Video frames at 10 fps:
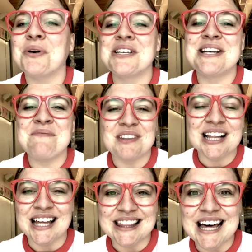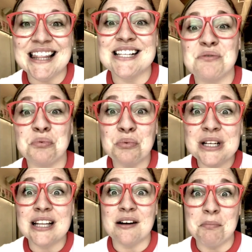or something like that that's
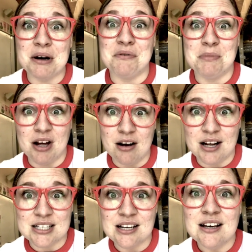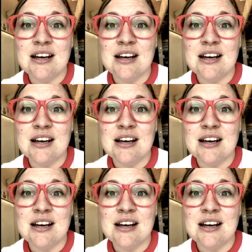really above and beyond.